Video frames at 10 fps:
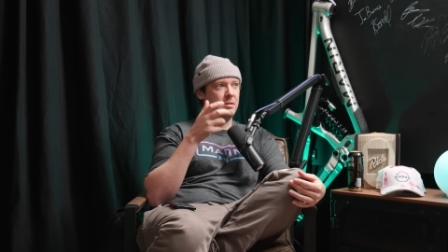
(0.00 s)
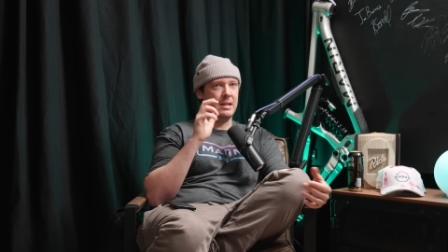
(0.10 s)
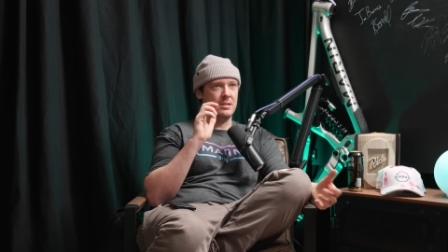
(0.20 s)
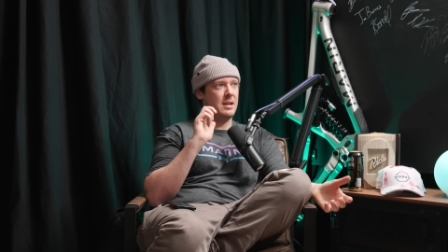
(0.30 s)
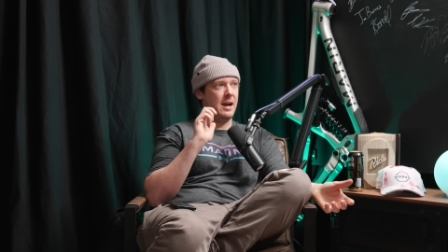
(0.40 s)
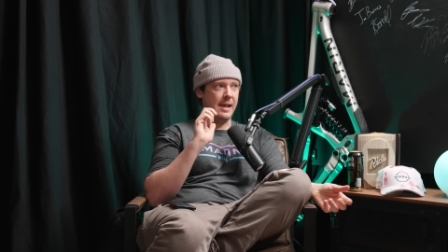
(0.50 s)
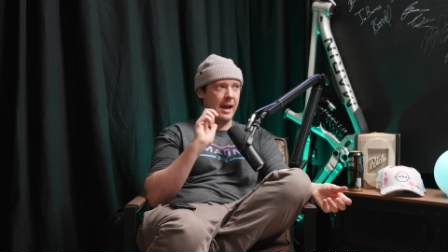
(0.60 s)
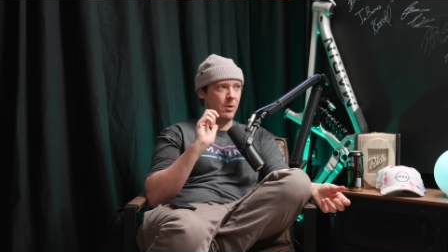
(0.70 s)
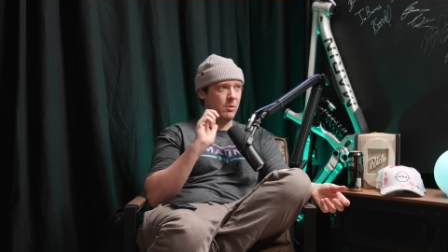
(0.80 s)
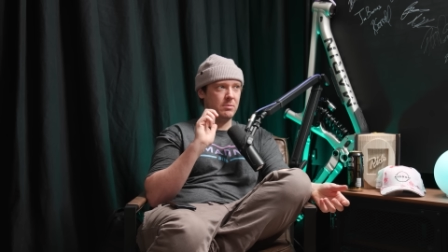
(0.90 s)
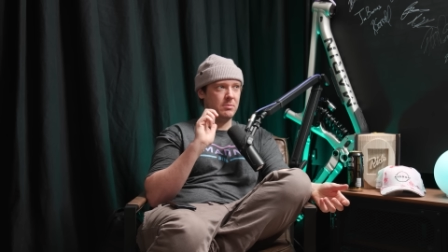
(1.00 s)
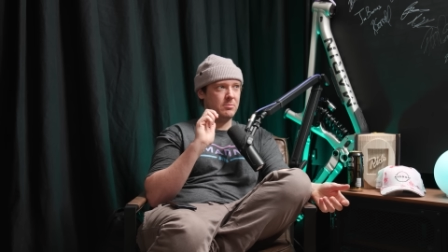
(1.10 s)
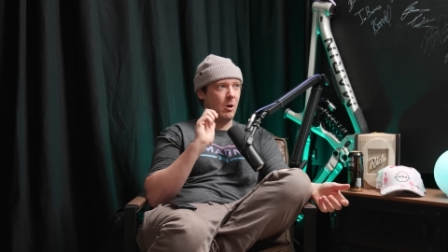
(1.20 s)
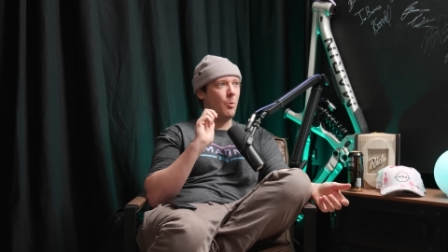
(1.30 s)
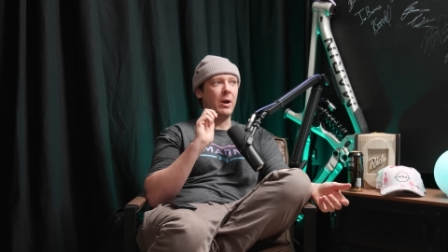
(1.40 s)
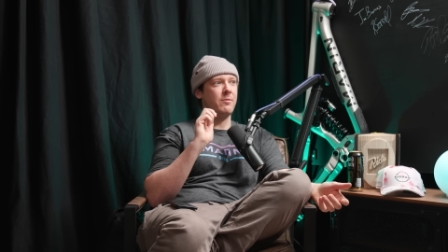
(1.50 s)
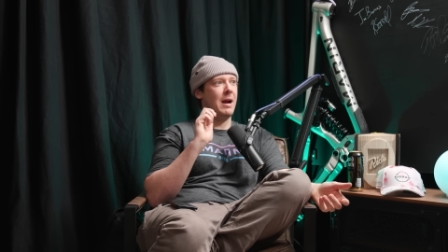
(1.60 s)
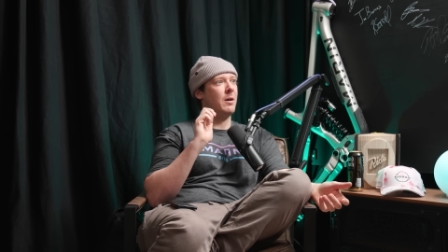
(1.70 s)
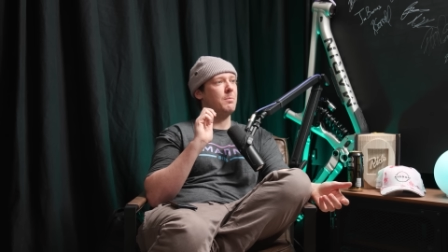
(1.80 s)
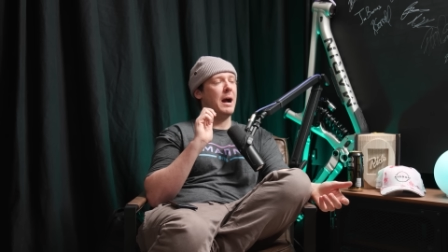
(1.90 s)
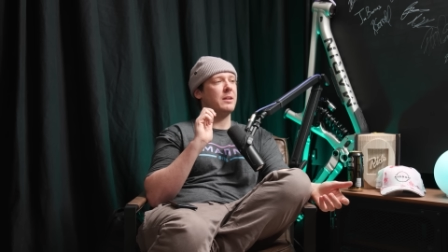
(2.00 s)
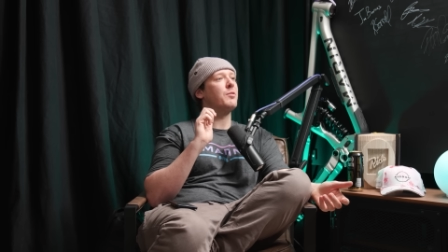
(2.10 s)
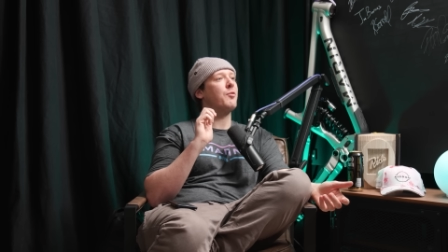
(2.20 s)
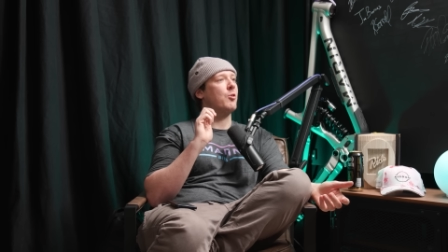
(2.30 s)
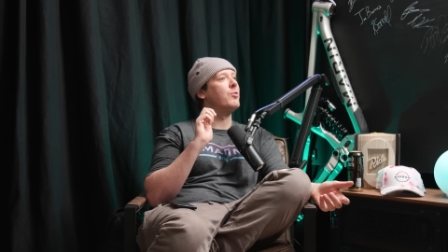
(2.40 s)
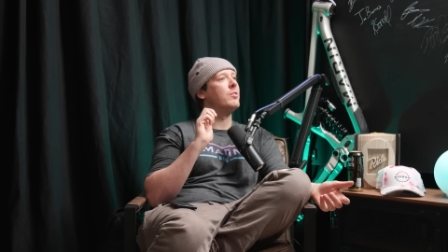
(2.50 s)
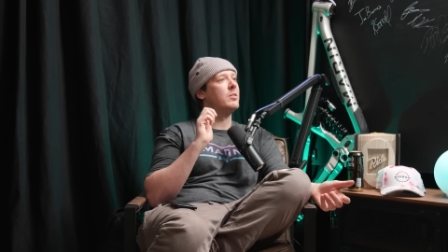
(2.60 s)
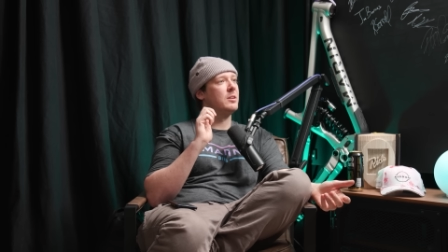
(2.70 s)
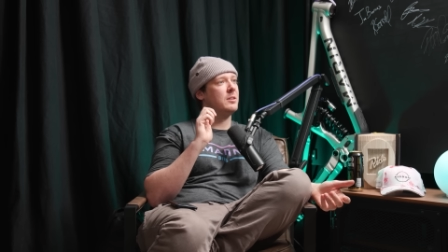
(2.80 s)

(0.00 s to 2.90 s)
inside out, wrong way round, back to front.